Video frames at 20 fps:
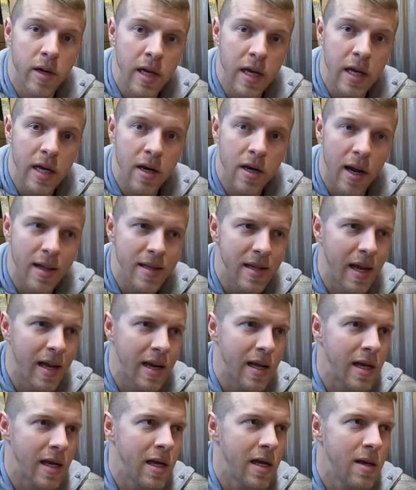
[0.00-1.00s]
heat, not that
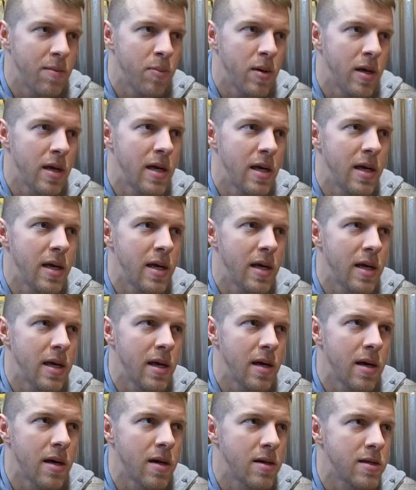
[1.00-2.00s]

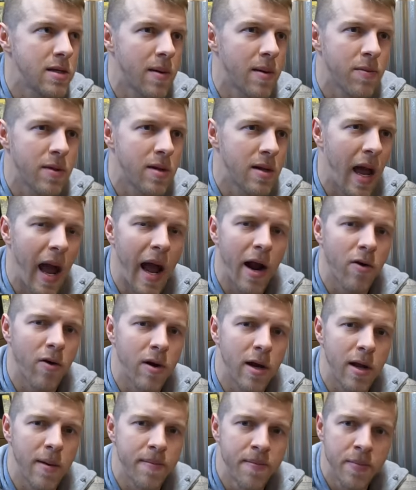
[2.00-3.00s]
EP something
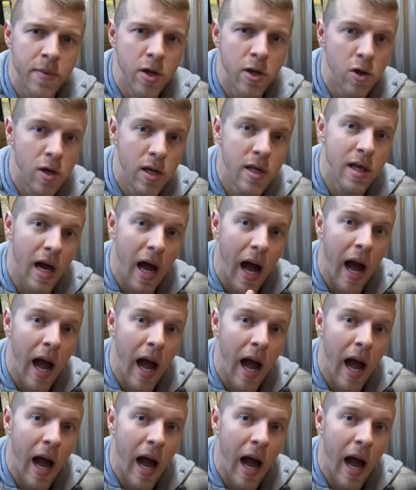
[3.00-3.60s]
acronym. You need the